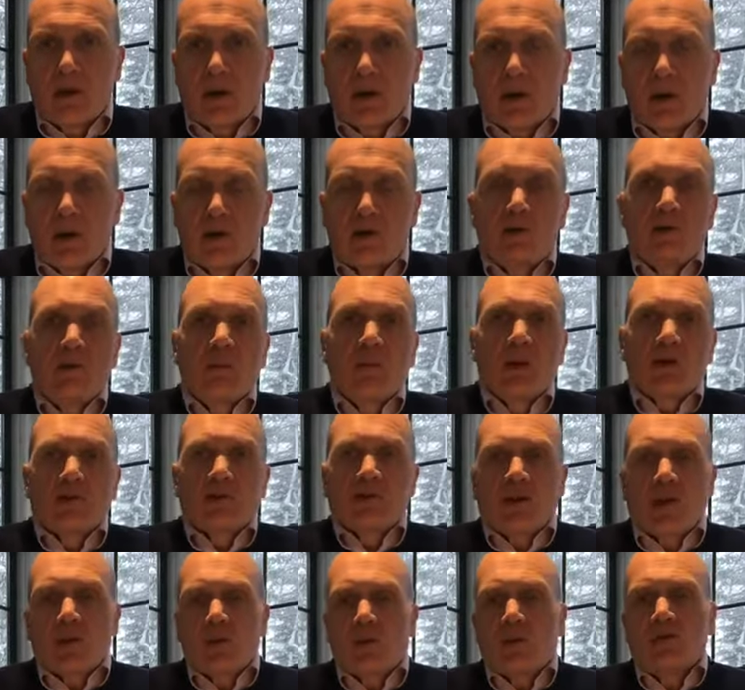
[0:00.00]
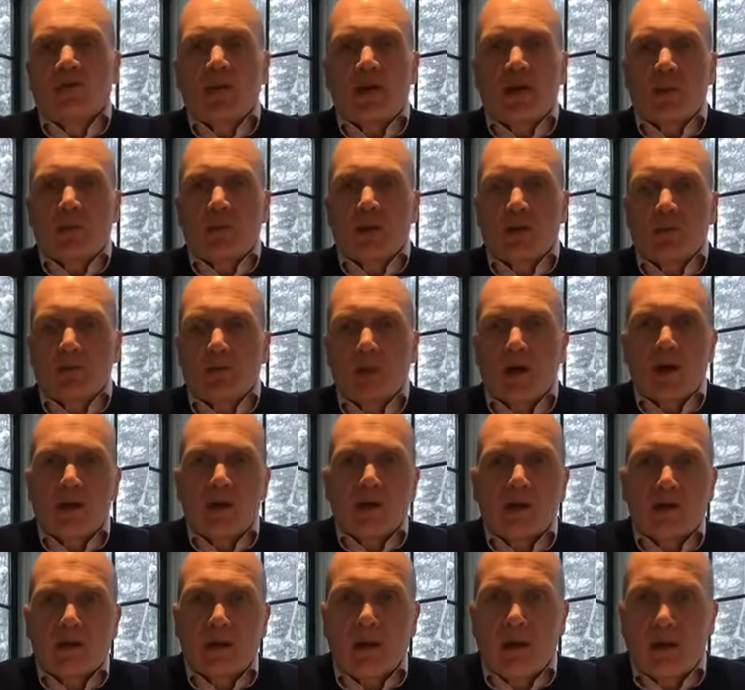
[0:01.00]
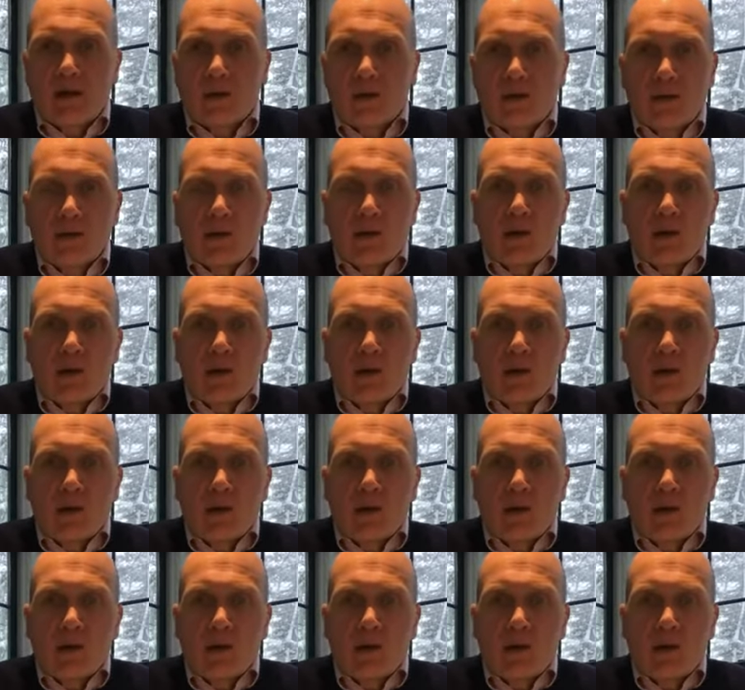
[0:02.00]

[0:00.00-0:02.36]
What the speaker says: Or you might say, we've got a big product line.